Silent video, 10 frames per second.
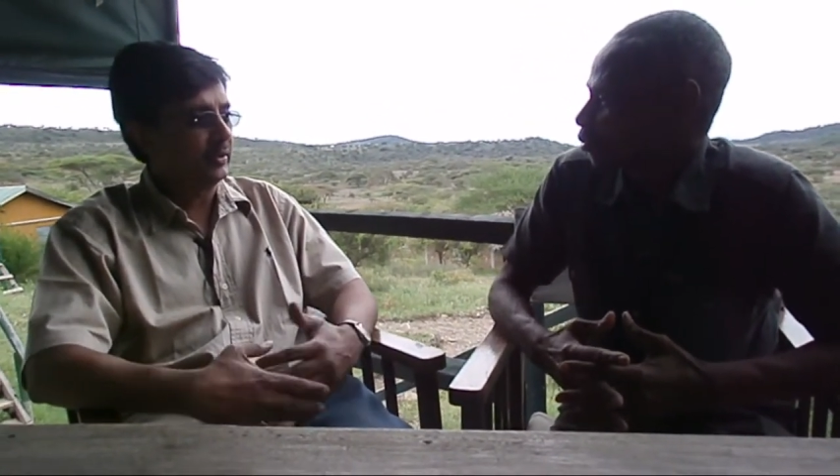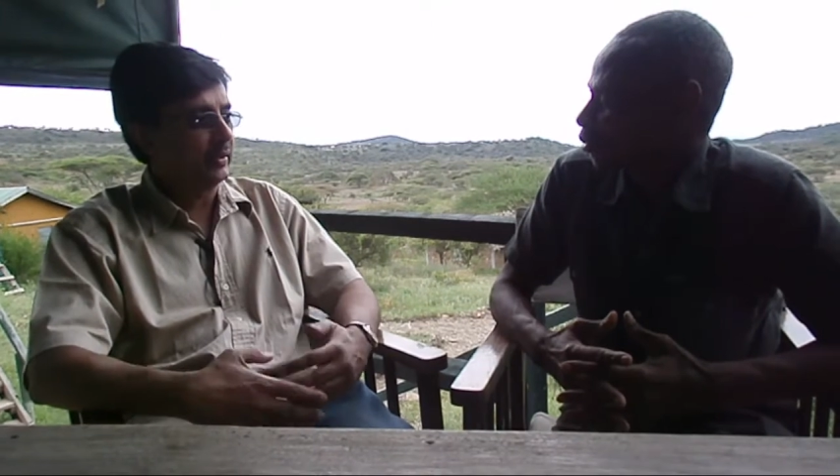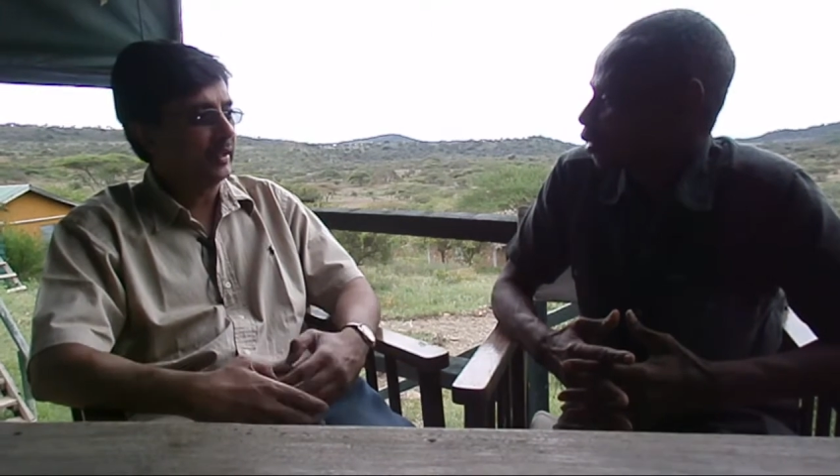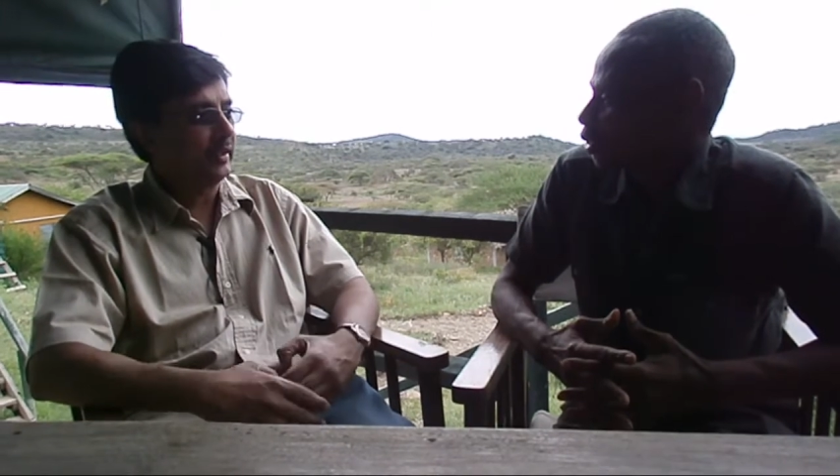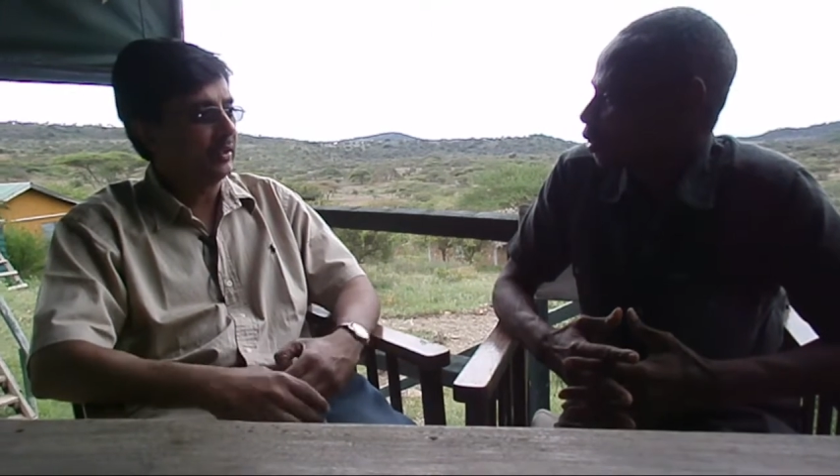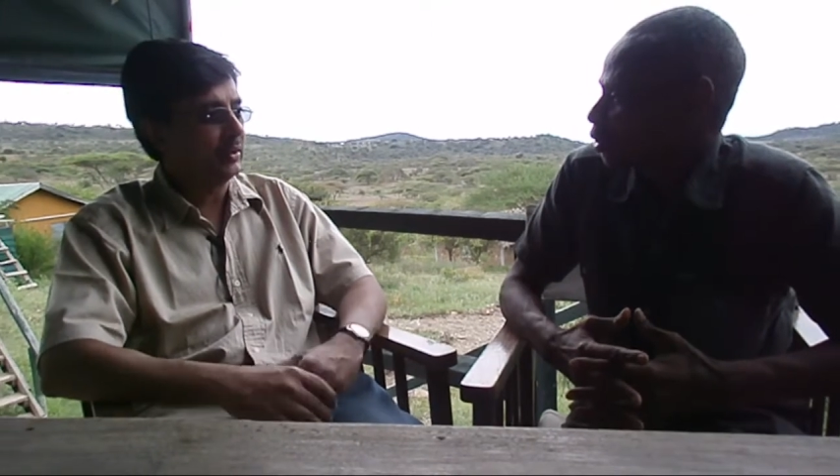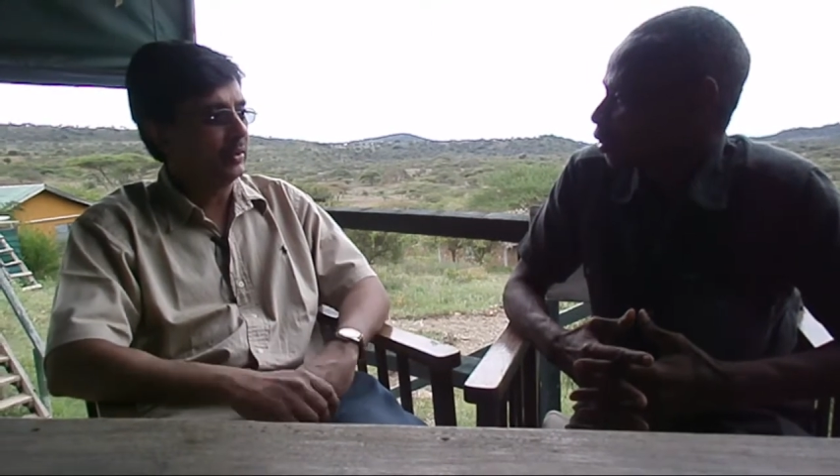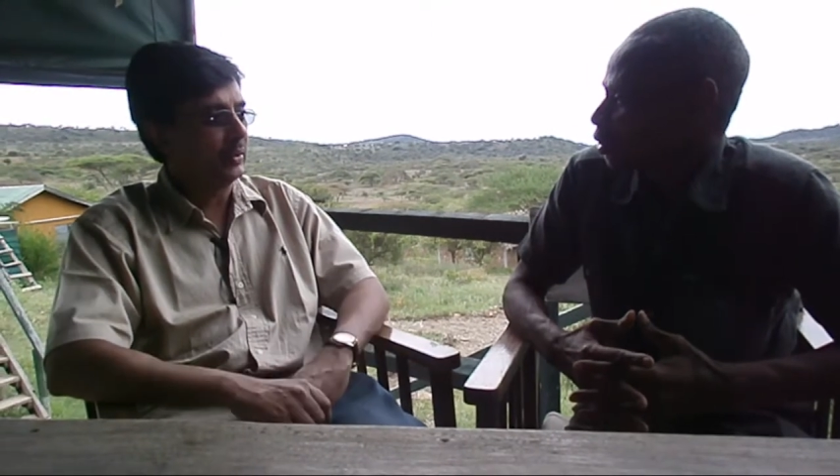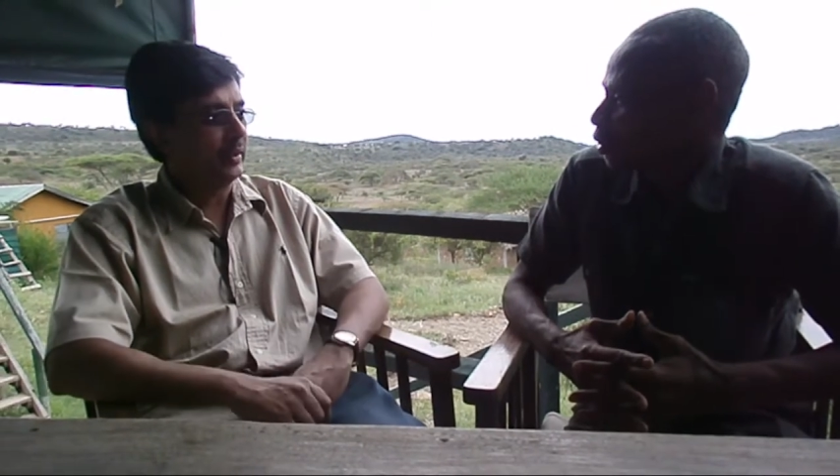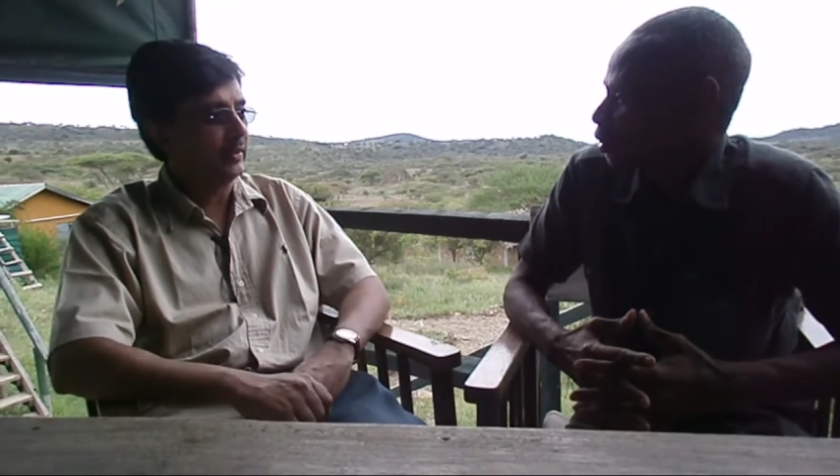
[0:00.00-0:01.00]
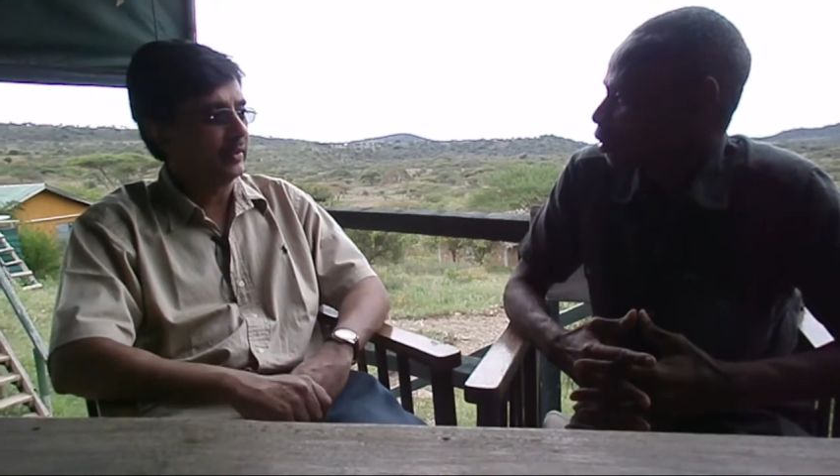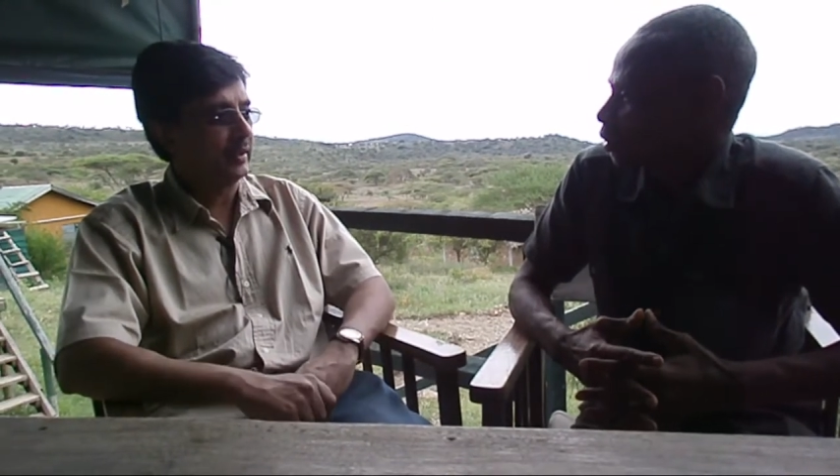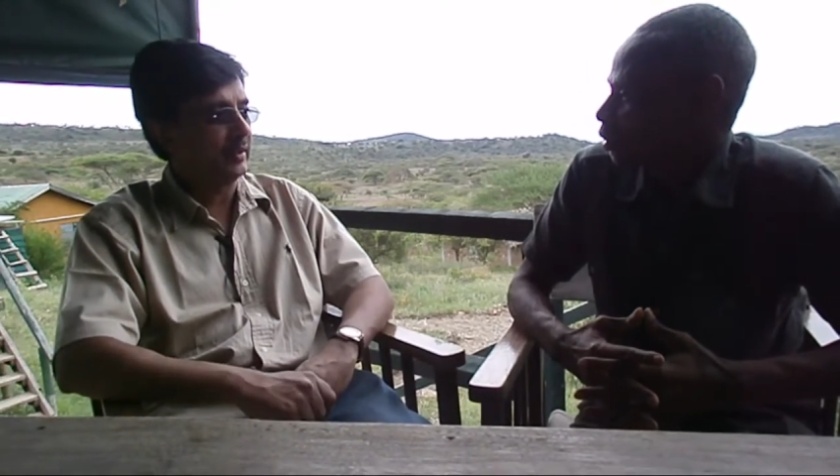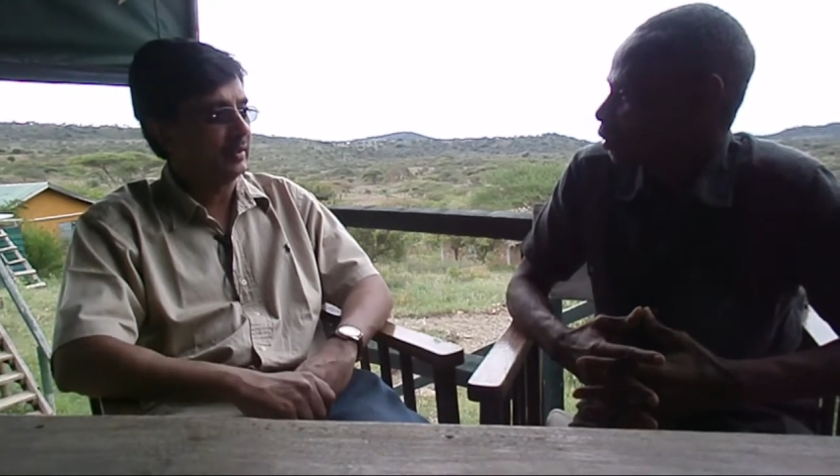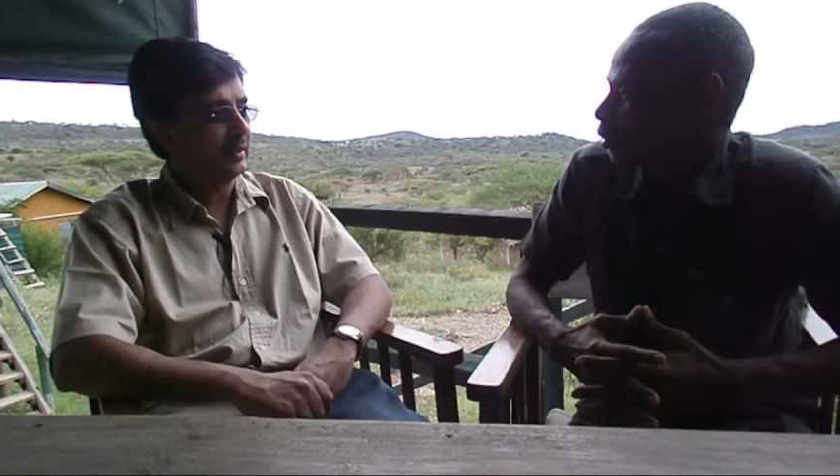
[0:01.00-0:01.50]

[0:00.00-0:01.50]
you really don't know anything,